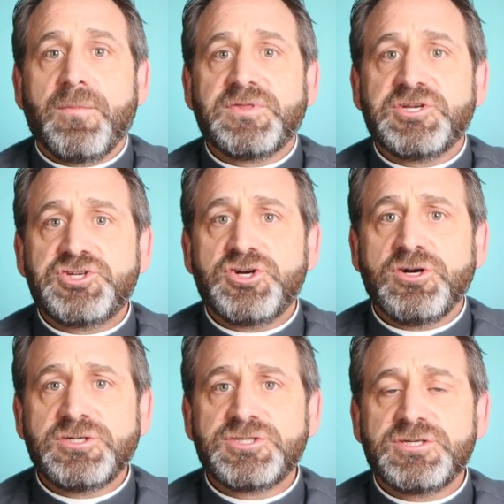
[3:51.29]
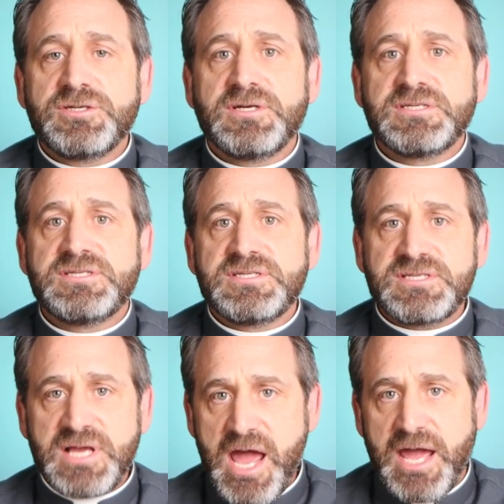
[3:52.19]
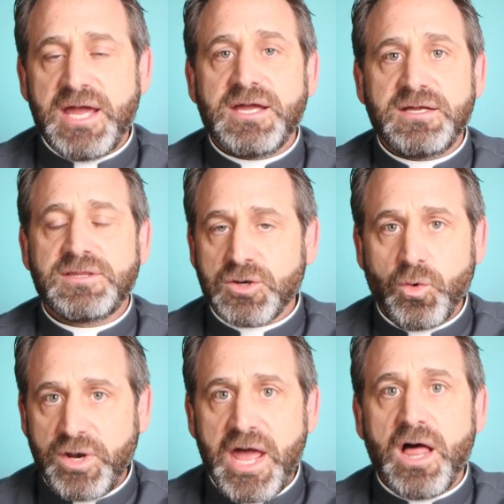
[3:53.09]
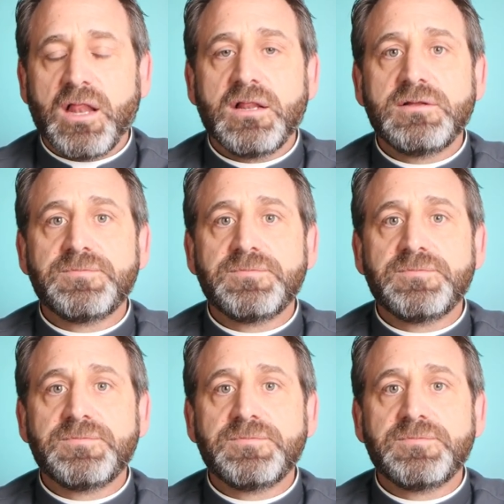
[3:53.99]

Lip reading: But the church doesn't say they're going to hell.